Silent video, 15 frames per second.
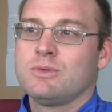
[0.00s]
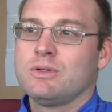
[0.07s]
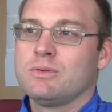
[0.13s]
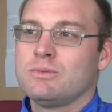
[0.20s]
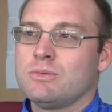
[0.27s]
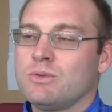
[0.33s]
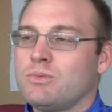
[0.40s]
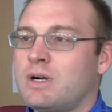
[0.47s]
We're
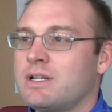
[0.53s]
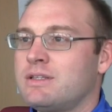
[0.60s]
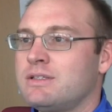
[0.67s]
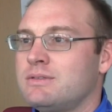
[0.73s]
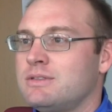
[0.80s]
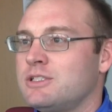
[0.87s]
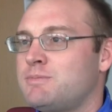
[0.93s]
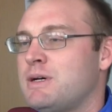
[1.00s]

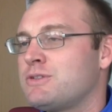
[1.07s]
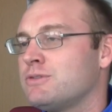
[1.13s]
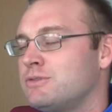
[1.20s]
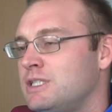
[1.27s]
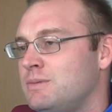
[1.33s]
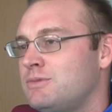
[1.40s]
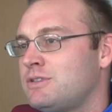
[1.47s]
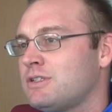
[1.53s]
running the special
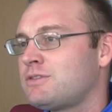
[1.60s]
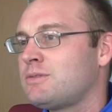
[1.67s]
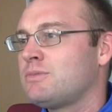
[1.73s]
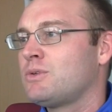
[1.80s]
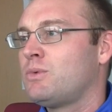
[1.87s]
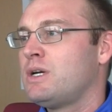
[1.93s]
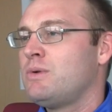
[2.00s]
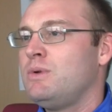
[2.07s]
team system
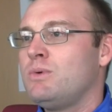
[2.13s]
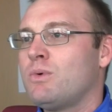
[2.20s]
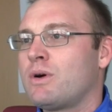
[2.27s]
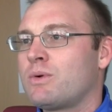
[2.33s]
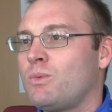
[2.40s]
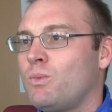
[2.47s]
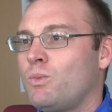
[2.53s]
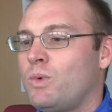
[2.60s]
the way we
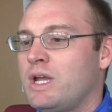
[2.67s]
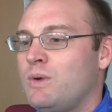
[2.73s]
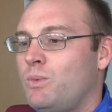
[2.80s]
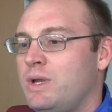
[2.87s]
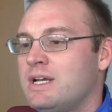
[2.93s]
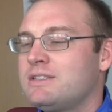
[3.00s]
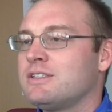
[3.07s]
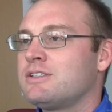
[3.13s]
want, way
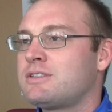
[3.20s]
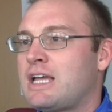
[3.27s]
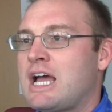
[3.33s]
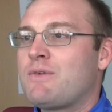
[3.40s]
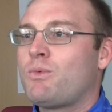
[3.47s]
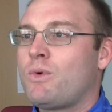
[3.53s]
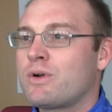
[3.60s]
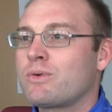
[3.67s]
we as a
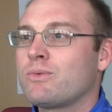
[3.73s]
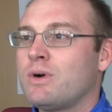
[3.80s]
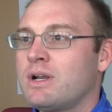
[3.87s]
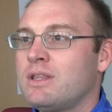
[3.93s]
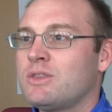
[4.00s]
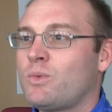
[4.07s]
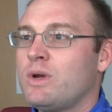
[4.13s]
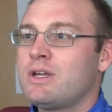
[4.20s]
staff want to run
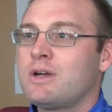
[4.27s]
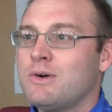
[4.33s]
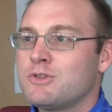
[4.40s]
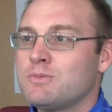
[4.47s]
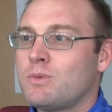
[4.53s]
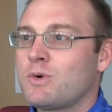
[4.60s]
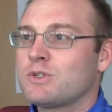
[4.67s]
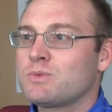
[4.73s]
it, the way
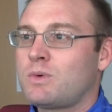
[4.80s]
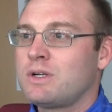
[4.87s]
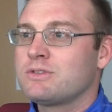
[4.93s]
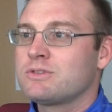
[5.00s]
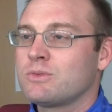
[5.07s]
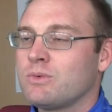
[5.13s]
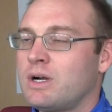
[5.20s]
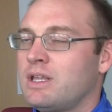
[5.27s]
Coach Morris
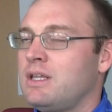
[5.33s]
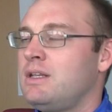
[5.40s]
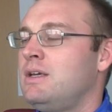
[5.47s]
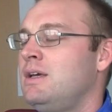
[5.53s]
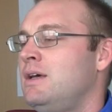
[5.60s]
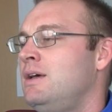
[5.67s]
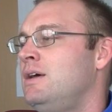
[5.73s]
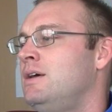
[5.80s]
wants to run
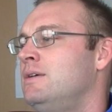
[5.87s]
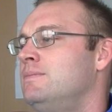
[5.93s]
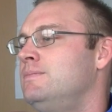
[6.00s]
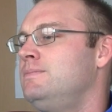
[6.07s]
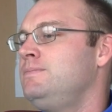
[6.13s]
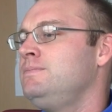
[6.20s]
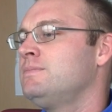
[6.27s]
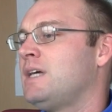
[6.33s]

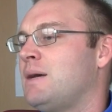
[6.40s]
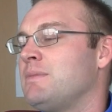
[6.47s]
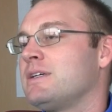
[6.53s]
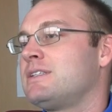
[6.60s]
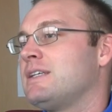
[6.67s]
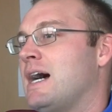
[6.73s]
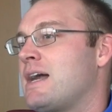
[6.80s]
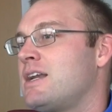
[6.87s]
it. I'm
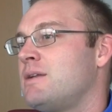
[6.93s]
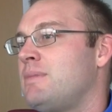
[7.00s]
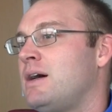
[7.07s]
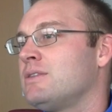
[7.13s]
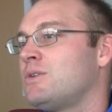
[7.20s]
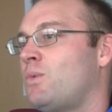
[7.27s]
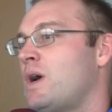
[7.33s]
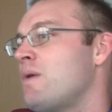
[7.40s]
excited
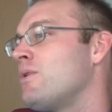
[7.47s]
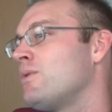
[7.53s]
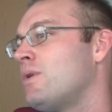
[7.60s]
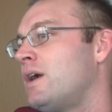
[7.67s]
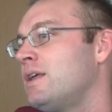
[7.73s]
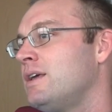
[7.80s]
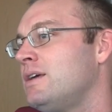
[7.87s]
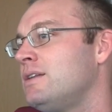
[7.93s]
about the way we're
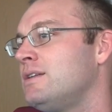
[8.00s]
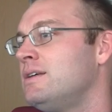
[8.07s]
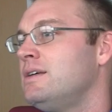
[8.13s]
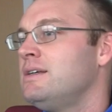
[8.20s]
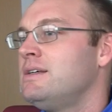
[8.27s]
running it.